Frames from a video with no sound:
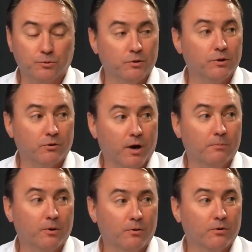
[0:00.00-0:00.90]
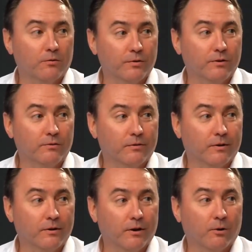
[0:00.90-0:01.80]
really grabbed a hold of it
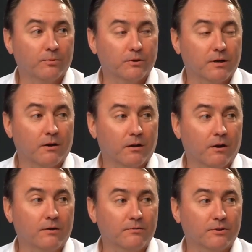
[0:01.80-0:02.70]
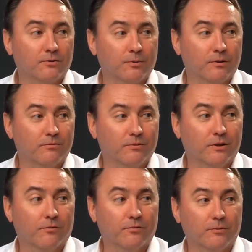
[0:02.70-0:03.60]
and helped us out a lot. So we
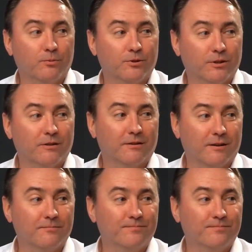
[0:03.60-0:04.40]
definitely appreciate that.